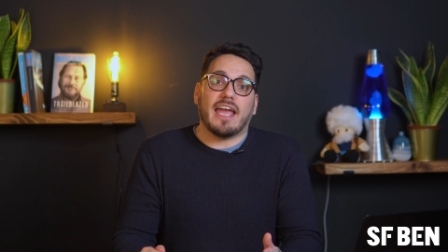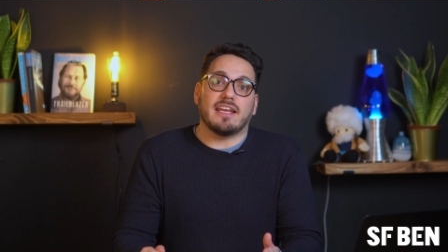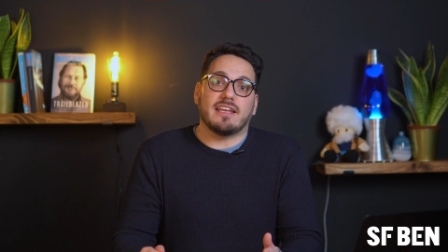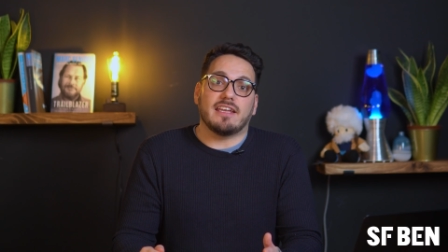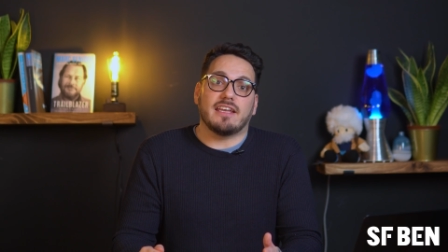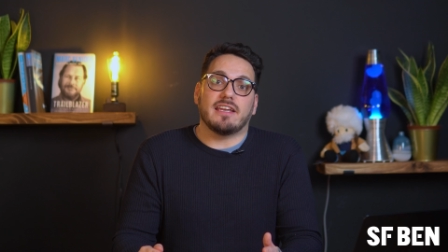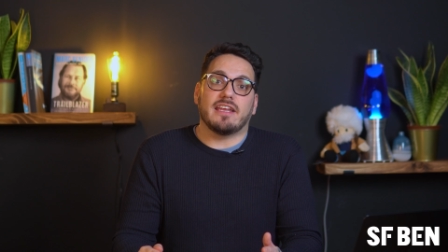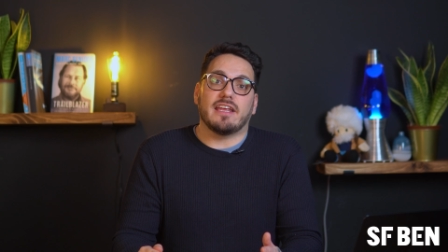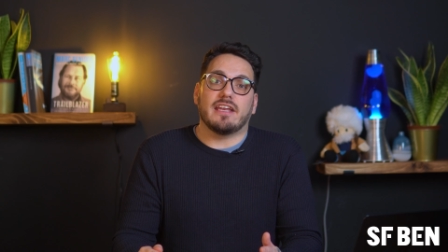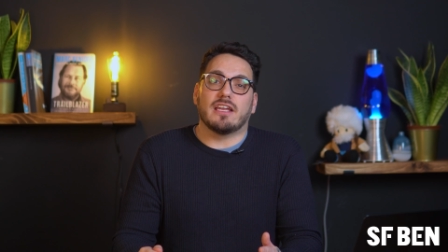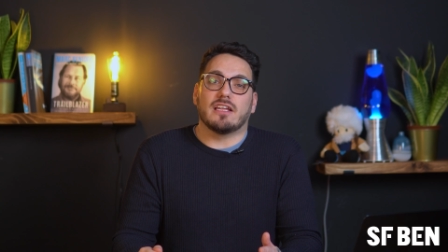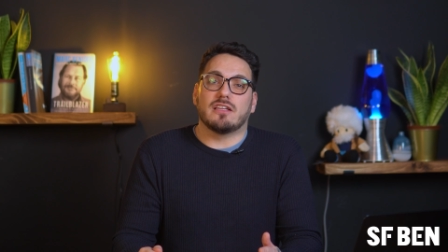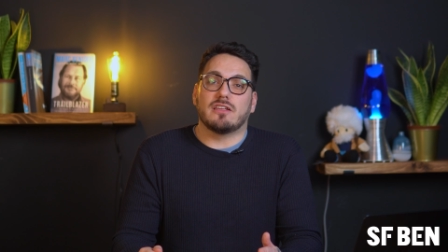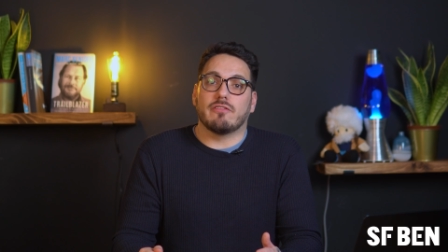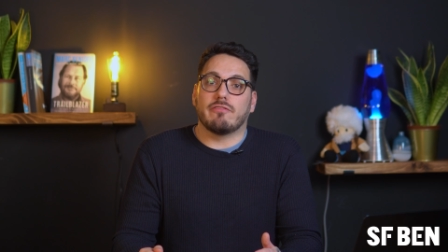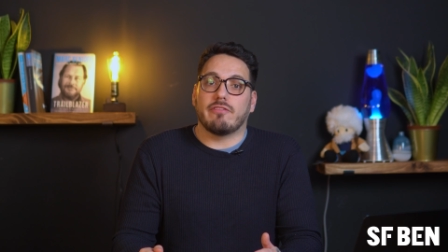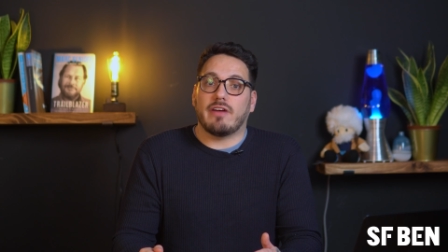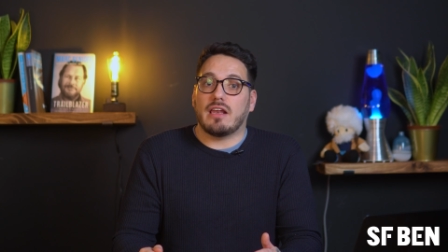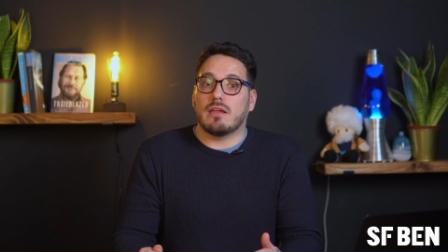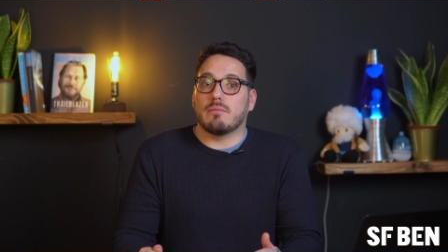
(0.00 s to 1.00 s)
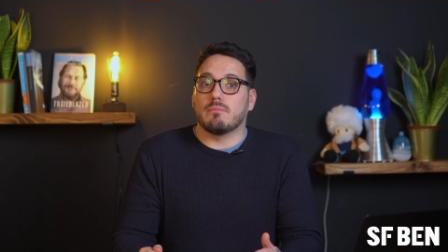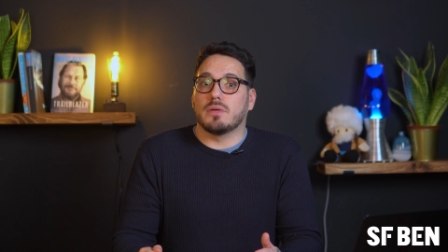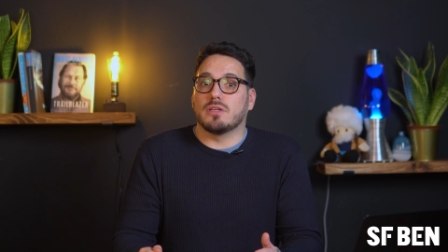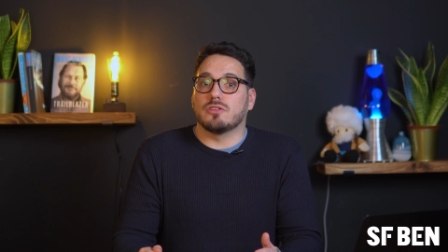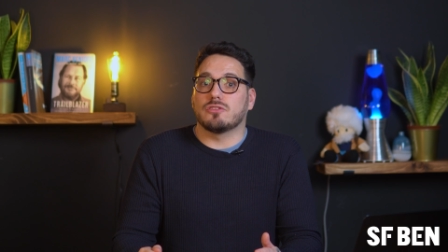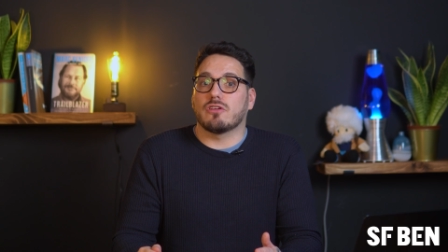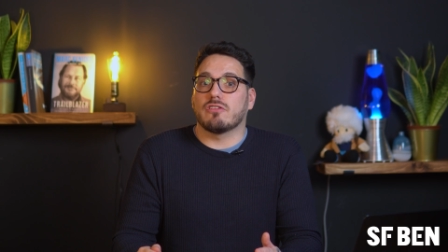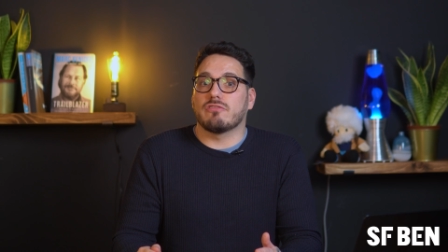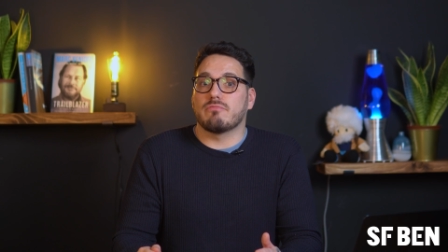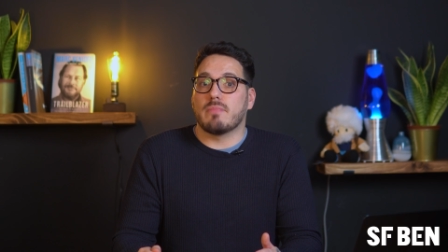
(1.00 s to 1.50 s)
aiding in the
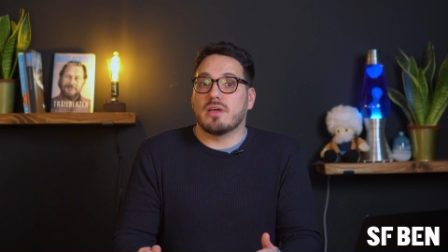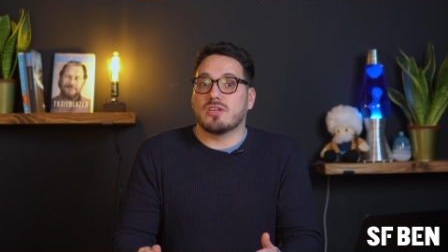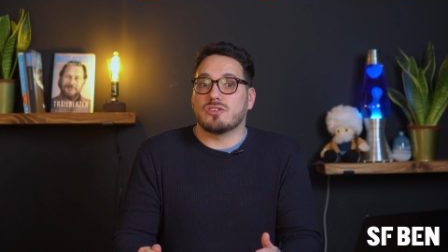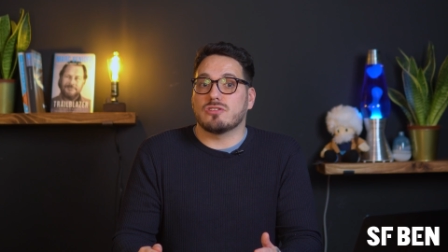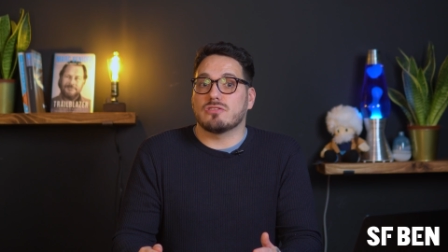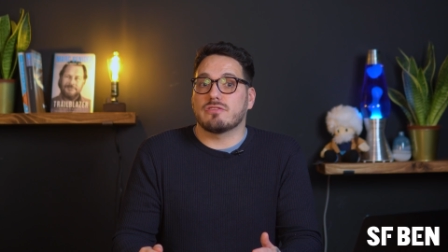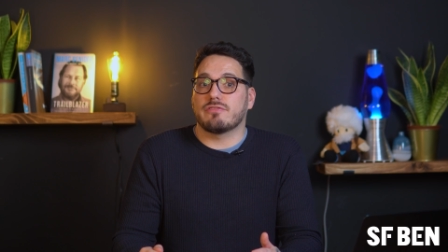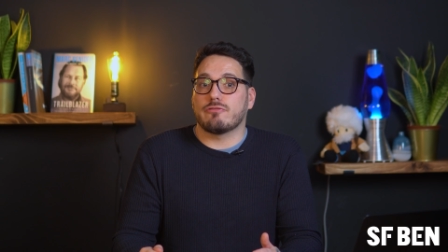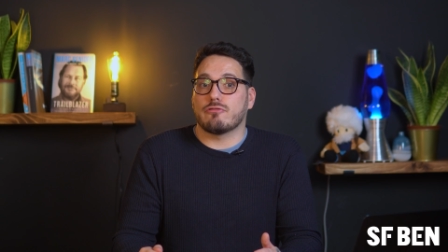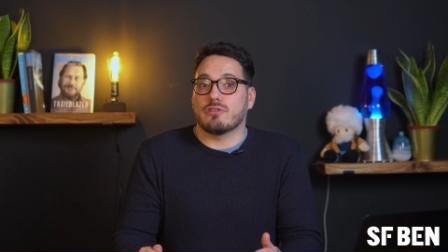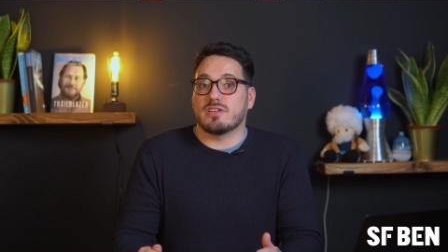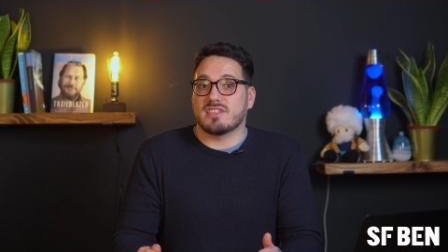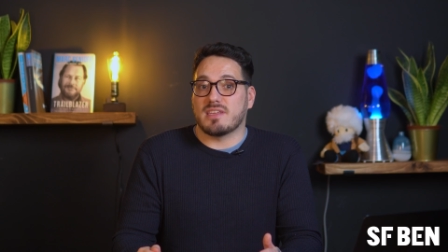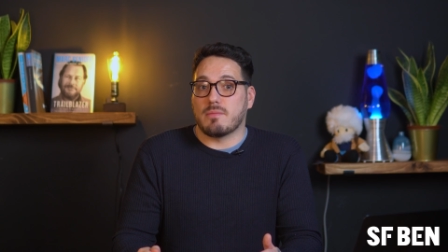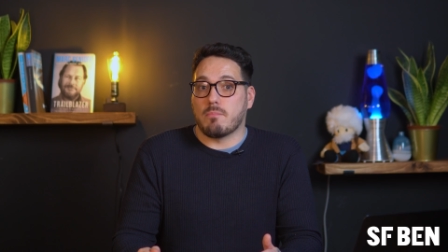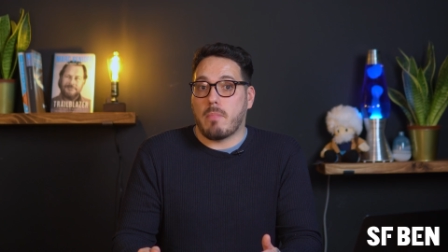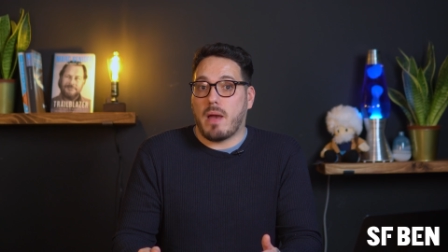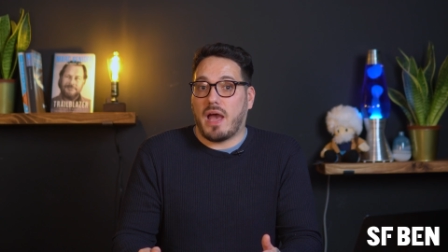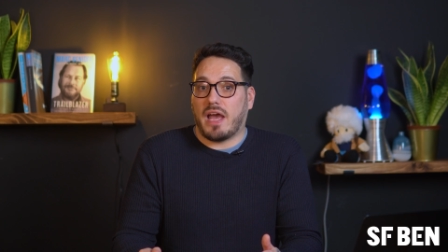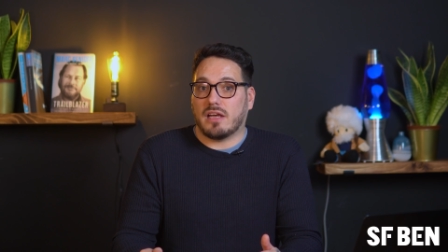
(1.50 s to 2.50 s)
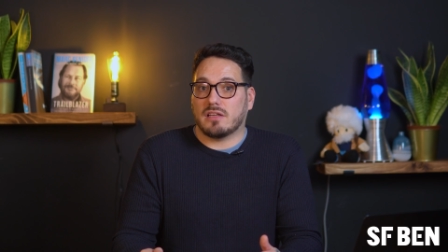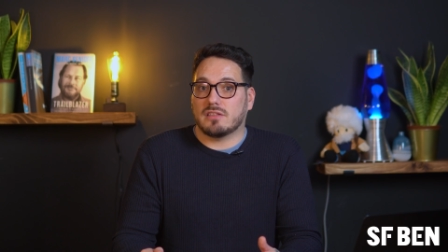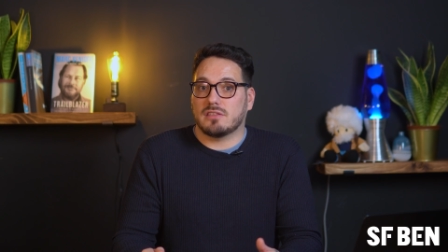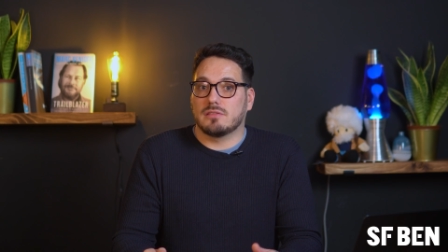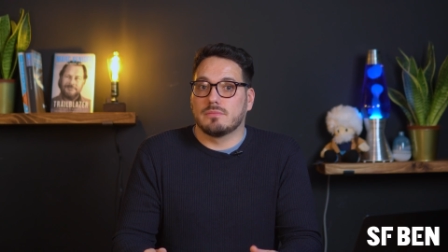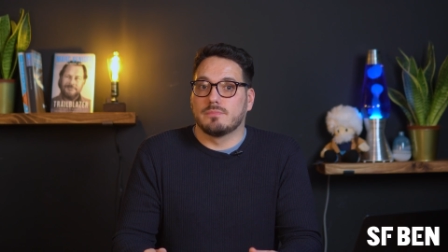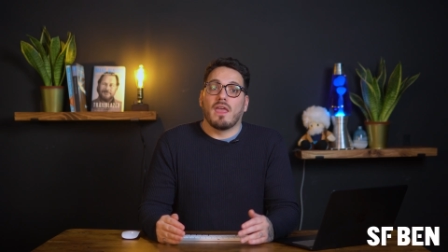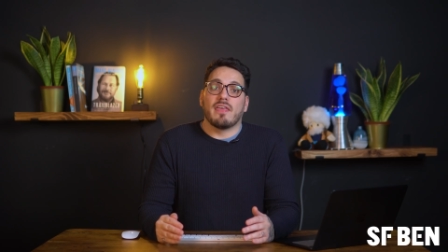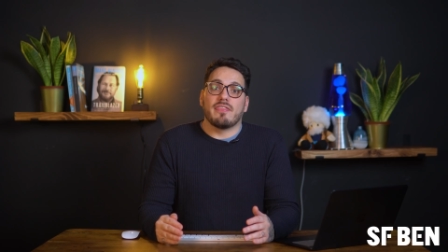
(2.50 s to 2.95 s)
development of measures for its impact.